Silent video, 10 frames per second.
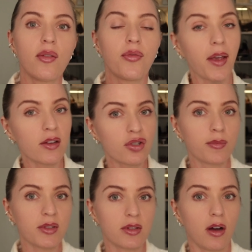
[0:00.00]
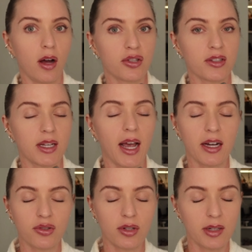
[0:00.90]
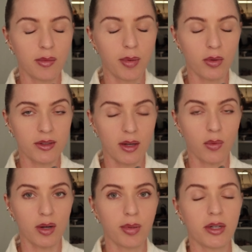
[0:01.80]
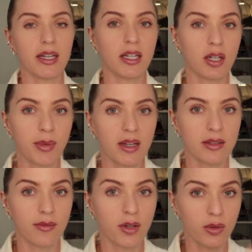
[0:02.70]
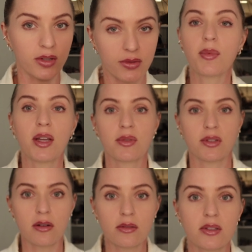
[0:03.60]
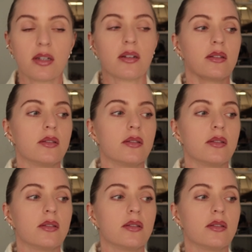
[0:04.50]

Facial massage is an extra little bonus I want to put in here because I've noticed so many results.